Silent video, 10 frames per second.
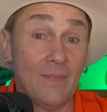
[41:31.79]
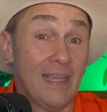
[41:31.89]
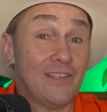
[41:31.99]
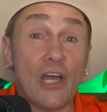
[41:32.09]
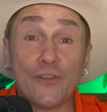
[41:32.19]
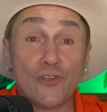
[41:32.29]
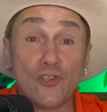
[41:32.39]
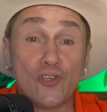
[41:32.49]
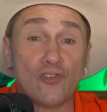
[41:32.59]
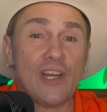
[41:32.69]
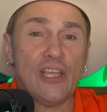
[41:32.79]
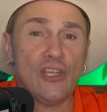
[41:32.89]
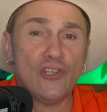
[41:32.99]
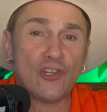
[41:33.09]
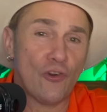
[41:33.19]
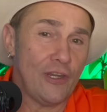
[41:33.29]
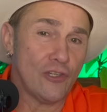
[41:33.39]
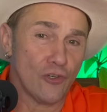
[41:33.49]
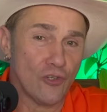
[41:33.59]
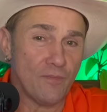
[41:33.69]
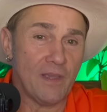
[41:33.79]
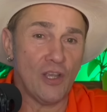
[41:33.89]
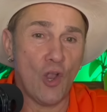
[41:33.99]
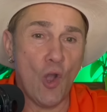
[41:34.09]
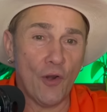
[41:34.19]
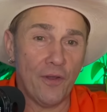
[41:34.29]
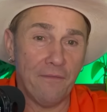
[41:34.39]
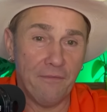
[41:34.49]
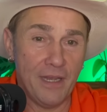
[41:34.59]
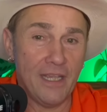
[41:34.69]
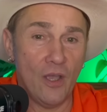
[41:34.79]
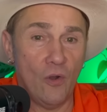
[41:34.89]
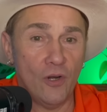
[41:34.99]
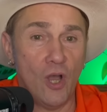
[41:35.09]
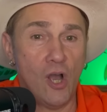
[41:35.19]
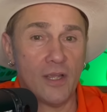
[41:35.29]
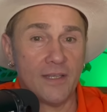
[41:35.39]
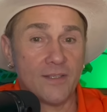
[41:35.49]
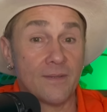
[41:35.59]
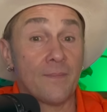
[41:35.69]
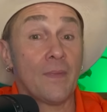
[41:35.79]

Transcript: and other strange creatures being caught on video in August.